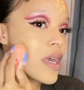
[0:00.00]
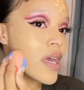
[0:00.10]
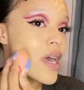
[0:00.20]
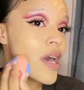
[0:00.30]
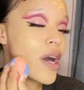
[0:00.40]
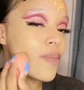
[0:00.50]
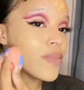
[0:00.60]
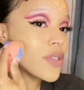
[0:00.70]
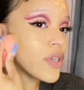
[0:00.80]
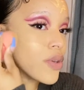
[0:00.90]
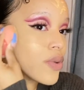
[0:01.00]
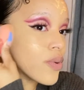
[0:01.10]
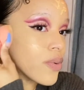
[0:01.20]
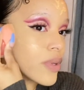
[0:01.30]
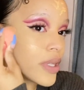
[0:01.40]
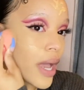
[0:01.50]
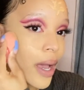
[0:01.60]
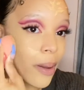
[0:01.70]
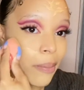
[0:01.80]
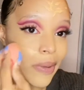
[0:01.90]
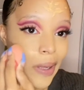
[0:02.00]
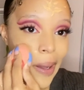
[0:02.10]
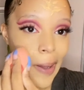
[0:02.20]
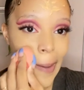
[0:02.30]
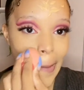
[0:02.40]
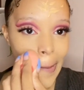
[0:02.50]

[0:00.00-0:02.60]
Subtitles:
it helps you not apply